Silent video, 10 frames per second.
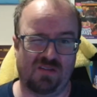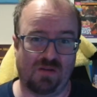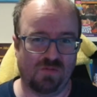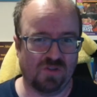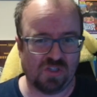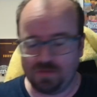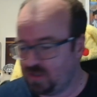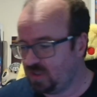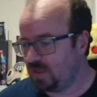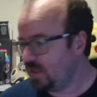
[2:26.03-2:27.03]
I want to say it was
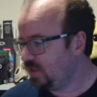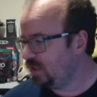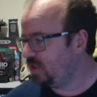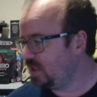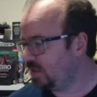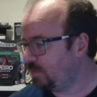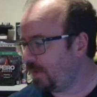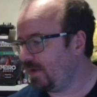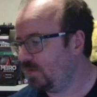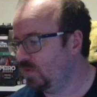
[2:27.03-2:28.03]

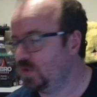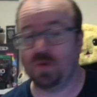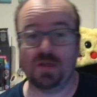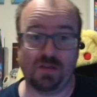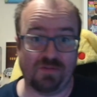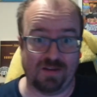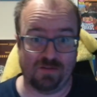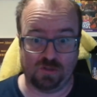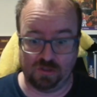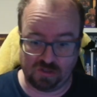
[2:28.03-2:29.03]
£36 worth of
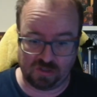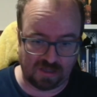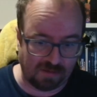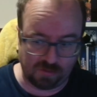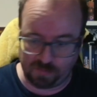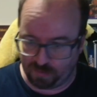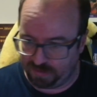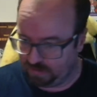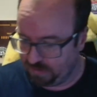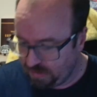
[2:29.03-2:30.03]
vouchers. So that was pretty
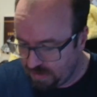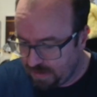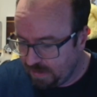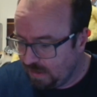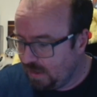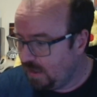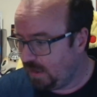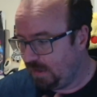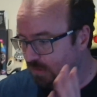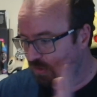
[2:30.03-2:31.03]
good.
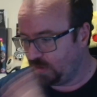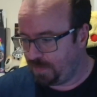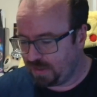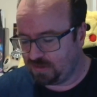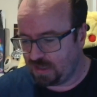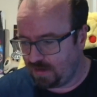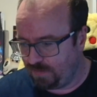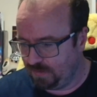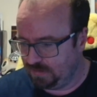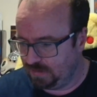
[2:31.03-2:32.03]
So I picked that up
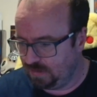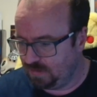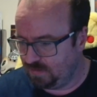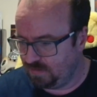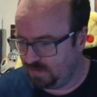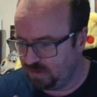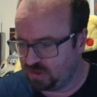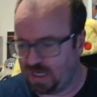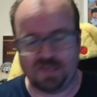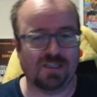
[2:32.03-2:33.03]
on the
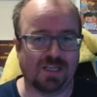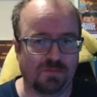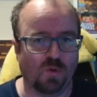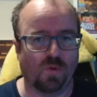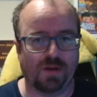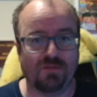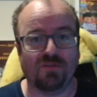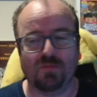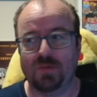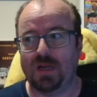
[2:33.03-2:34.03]
Saturday morning
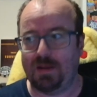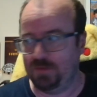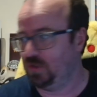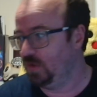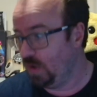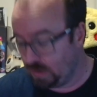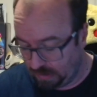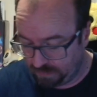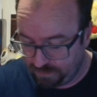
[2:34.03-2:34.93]
from an Amazon locker.